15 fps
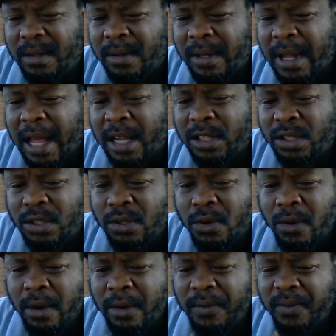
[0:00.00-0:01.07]
Not
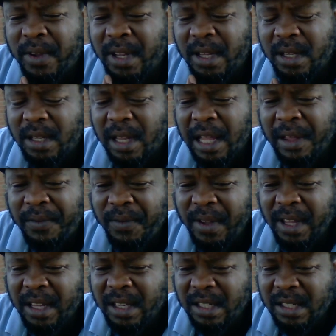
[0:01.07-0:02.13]
sure if
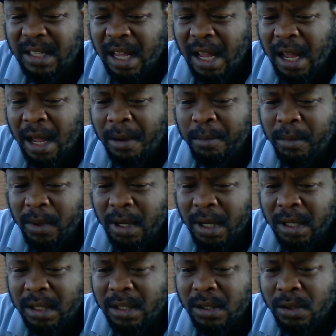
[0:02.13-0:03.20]
he's
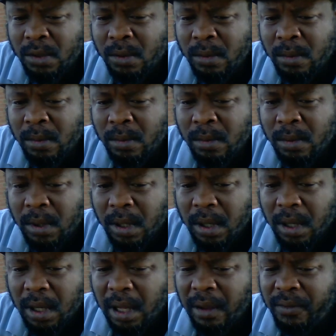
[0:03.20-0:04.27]
good to,
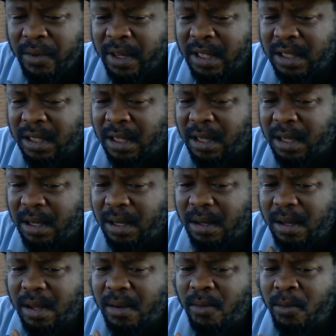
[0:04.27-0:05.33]
if he's
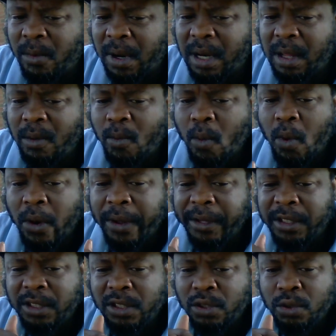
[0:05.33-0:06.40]
really
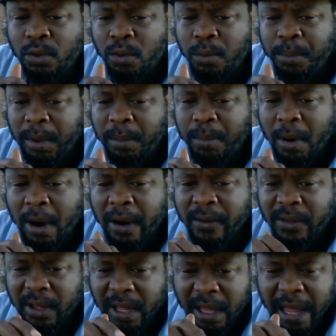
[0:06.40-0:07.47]
wanting to be part
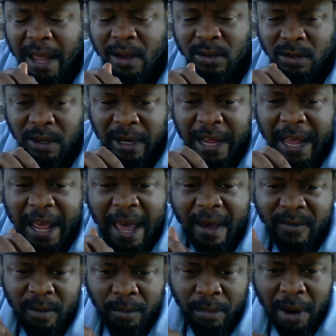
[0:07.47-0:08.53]
of the council or not. I
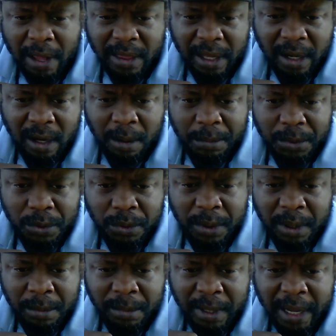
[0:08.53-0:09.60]
haven't brought that up to
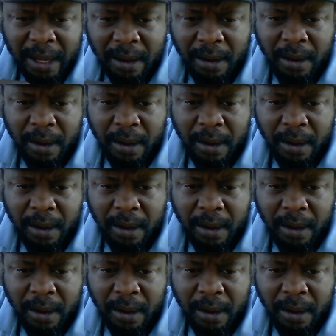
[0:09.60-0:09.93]
him yet.